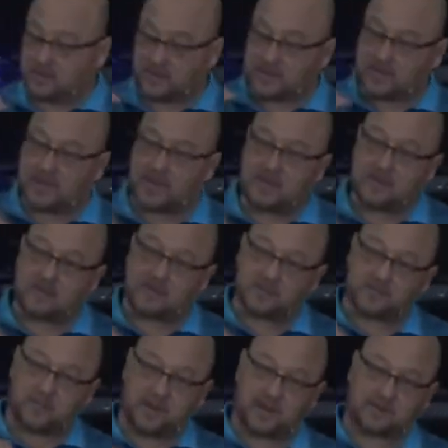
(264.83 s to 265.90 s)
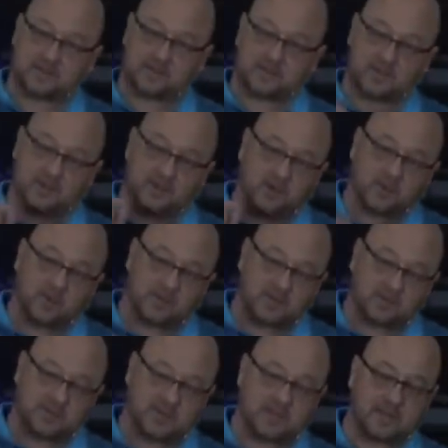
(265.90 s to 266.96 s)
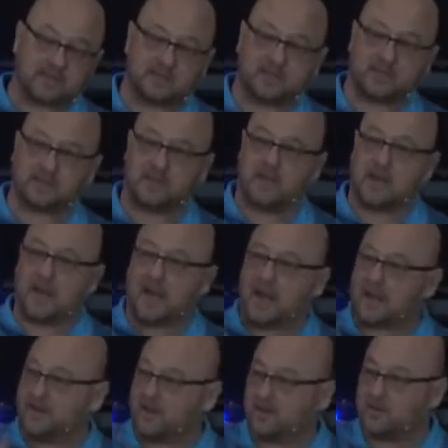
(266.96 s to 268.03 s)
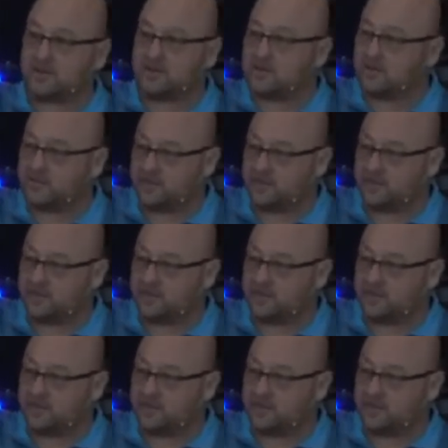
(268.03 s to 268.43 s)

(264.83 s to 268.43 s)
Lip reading: The key to this passage here, look what he's telling us here. I know that